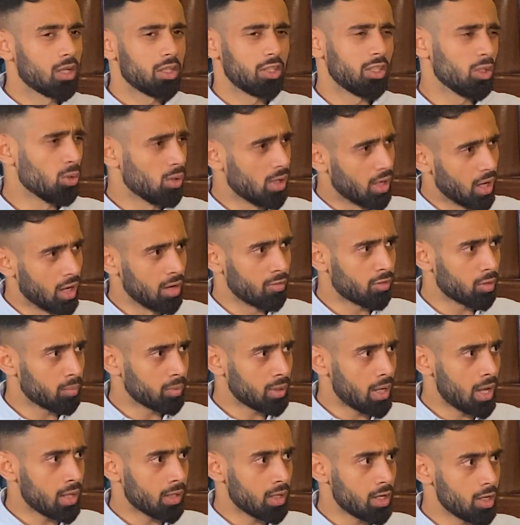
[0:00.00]
Do you learn from
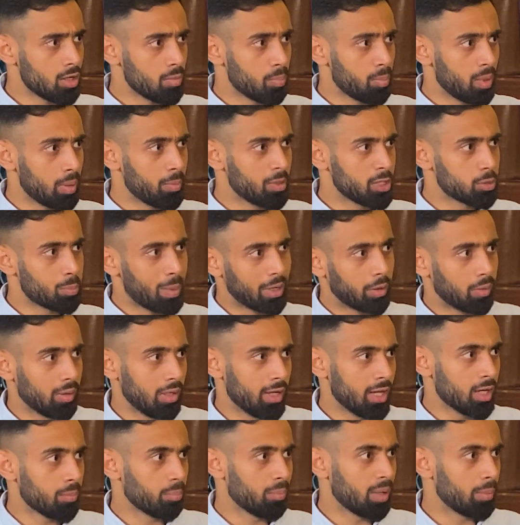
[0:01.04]
that and you maybe
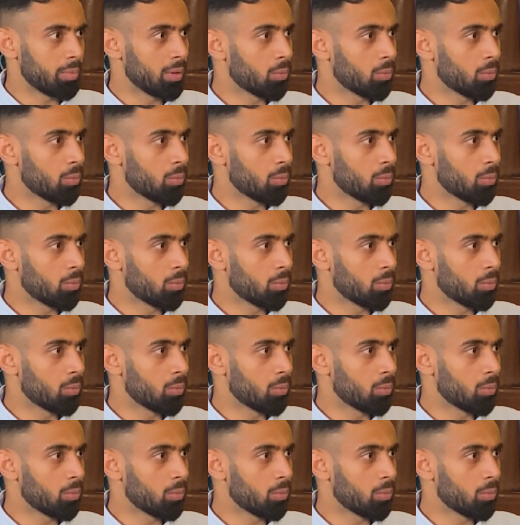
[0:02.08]
speculate maybe